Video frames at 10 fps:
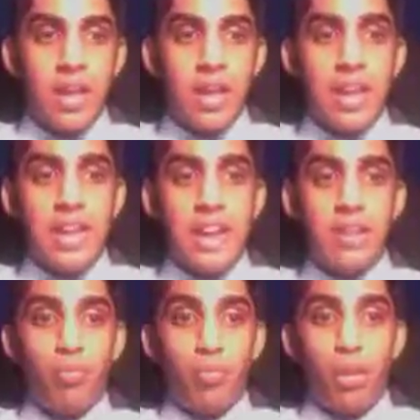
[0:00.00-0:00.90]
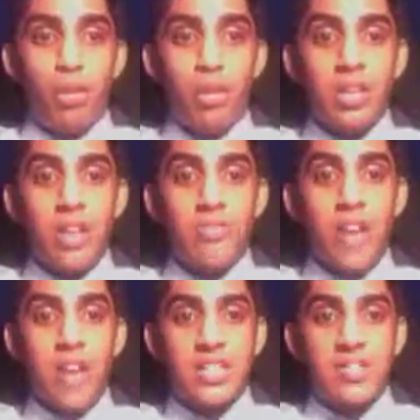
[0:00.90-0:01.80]
And a really
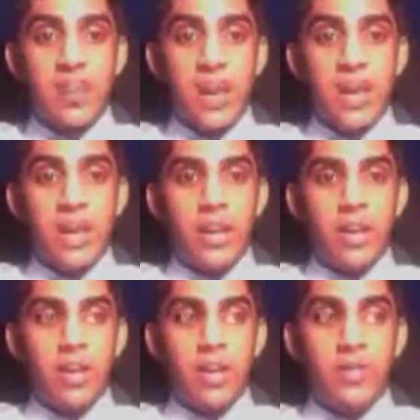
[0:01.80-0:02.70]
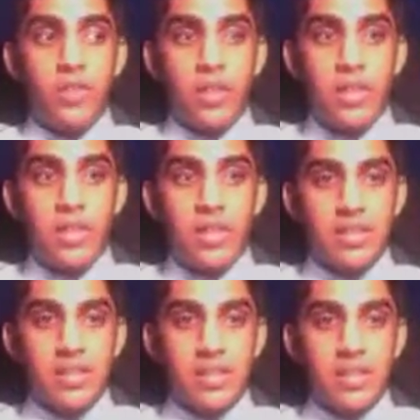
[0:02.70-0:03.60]
effective way of doing
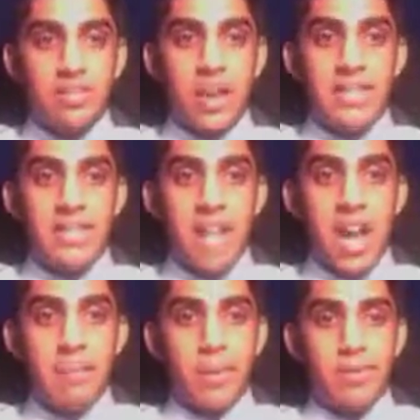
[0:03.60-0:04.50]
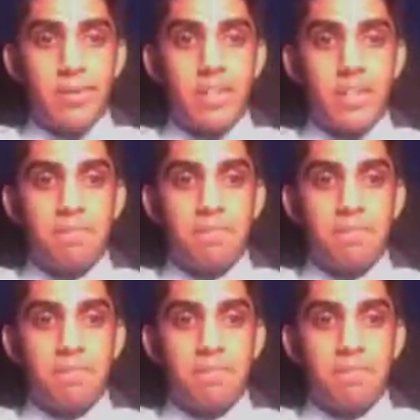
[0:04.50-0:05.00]
this is by signposting.